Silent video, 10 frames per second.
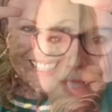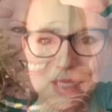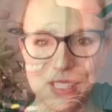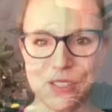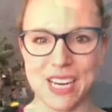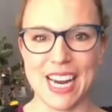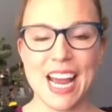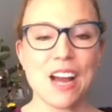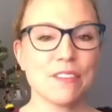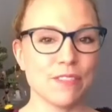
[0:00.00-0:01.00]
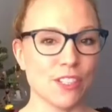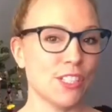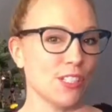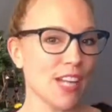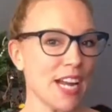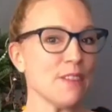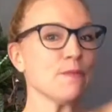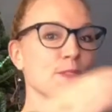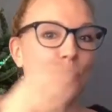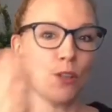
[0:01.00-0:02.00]
Christmas tree. First you sign
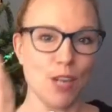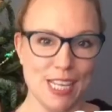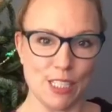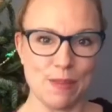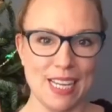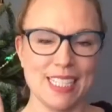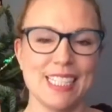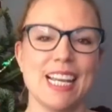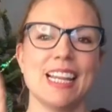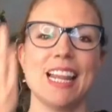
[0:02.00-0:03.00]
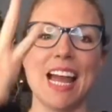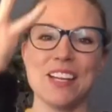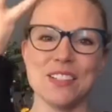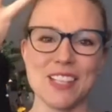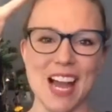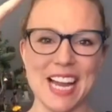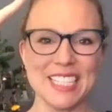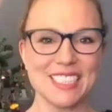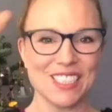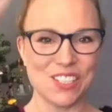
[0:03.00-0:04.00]
Christmas, then you sign
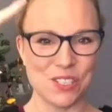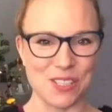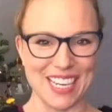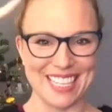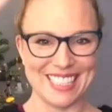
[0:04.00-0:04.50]
tree.